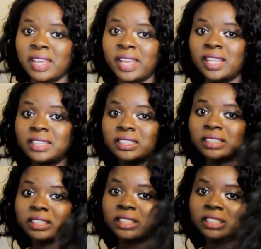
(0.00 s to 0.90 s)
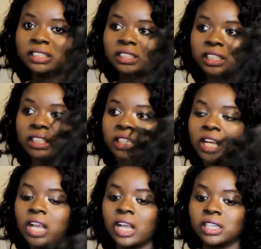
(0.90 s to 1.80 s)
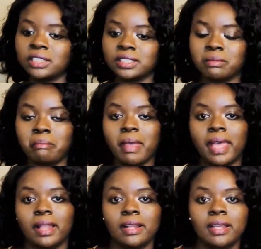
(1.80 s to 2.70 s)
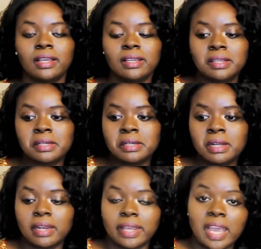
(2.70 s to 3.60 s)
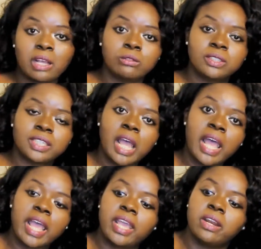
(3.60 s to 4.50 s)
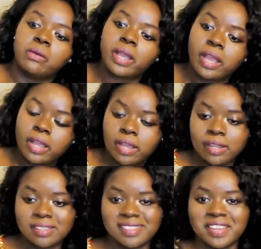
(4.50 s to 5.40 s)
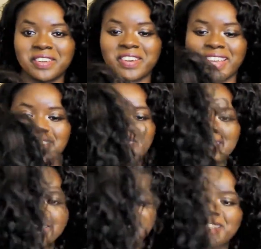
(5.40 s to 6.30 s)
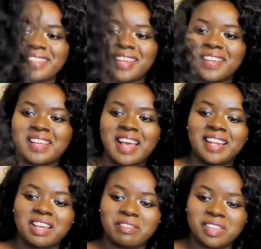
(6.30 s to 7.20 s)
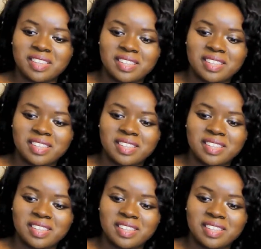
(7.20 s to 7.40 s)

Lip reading: it doesn't smell like outside, okay? So I love it.